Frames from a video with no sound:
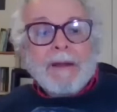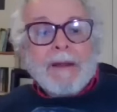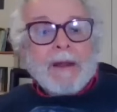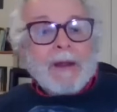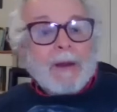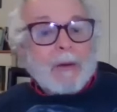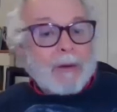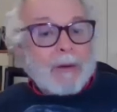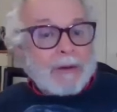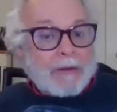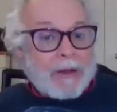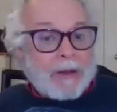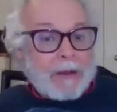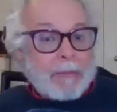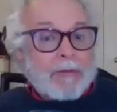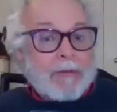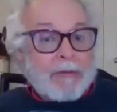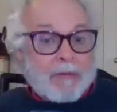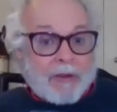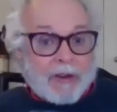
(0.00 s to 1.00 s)
He was a
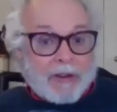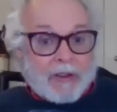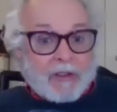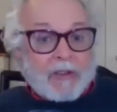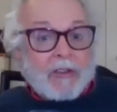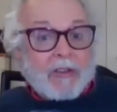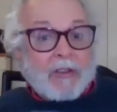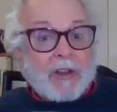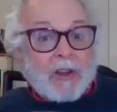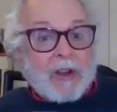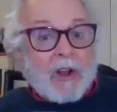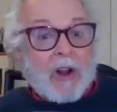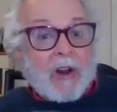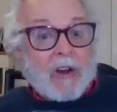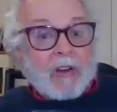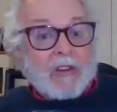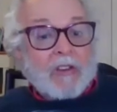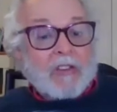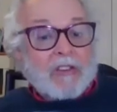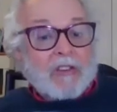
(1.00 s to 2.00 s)
professional
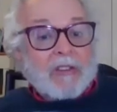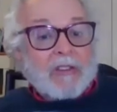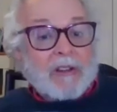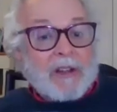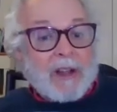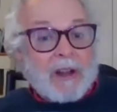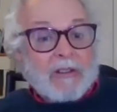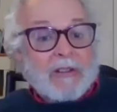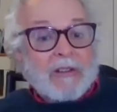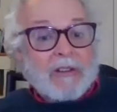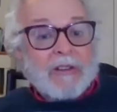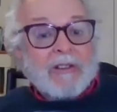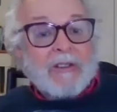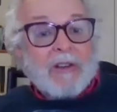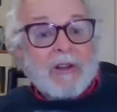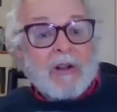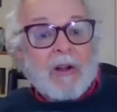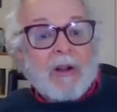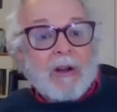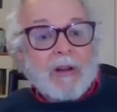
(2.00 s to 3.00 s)
psychologist, counseling
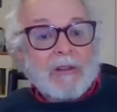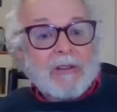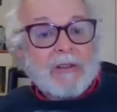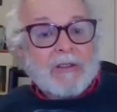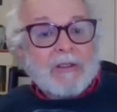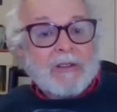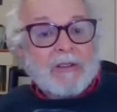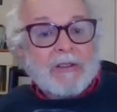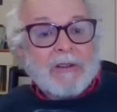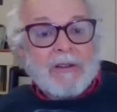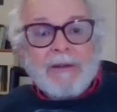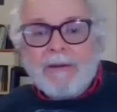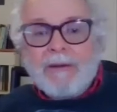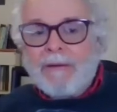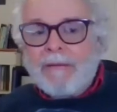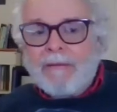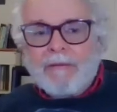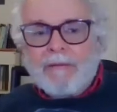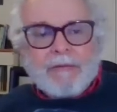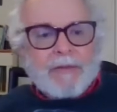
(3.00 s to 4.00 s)
psychologist,
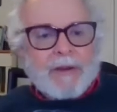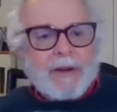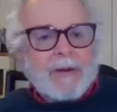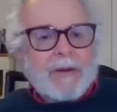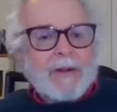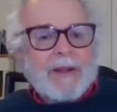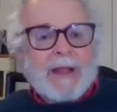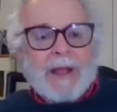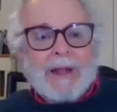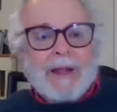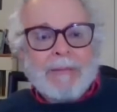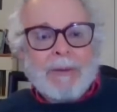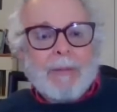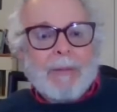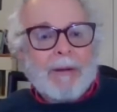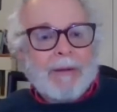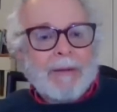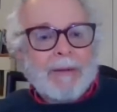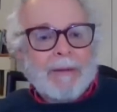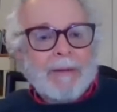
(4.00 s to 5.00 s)
very
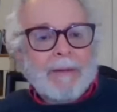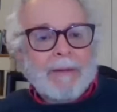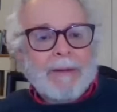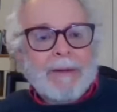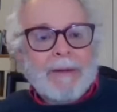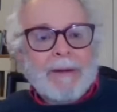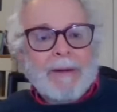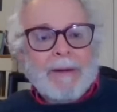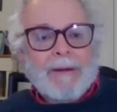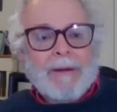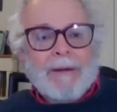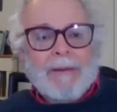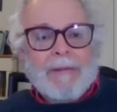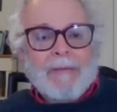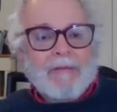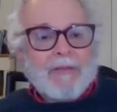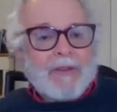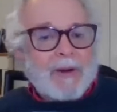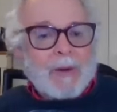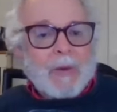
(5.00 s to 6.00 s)
capable,
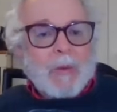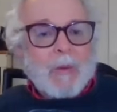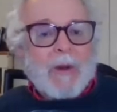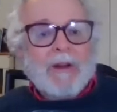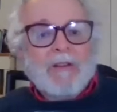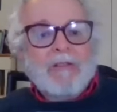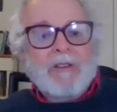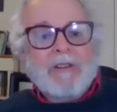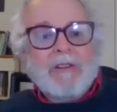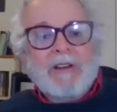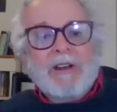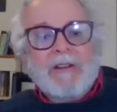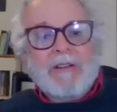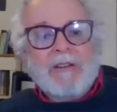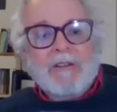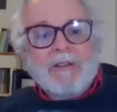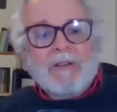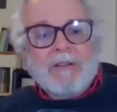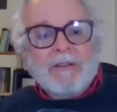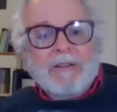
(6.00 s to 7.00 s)
very well
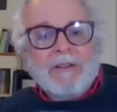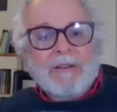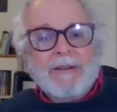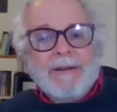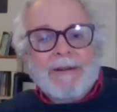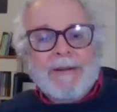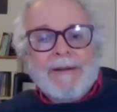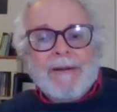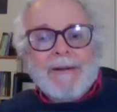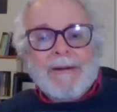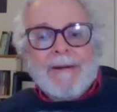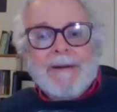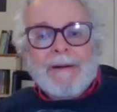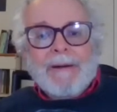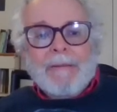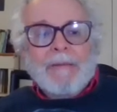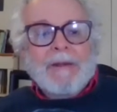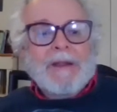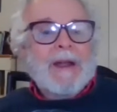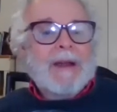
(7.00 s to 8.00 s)
credentialed.
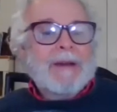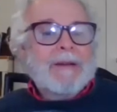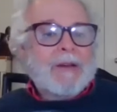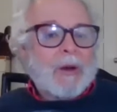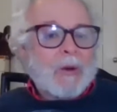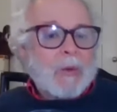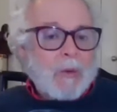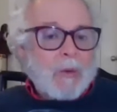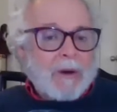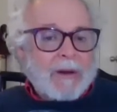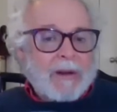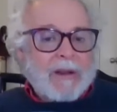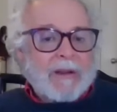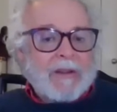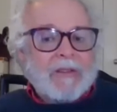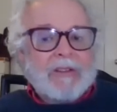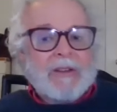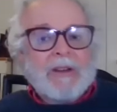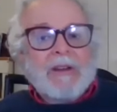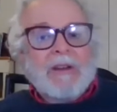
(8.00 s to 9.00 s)
He had done work
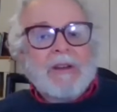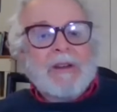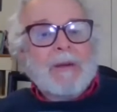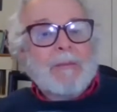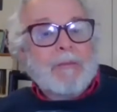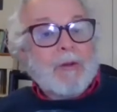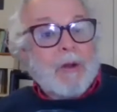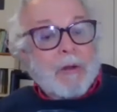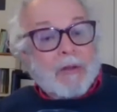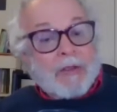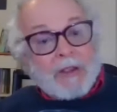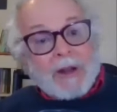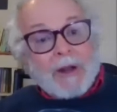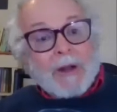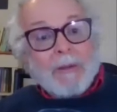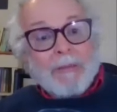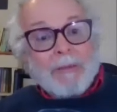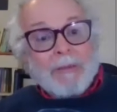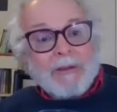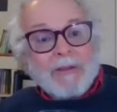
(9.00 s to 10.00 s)
as a
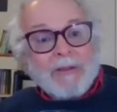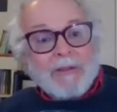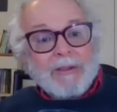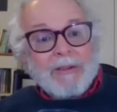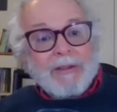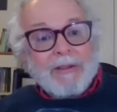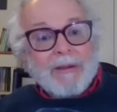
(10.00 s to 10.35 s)
hypnotherapist.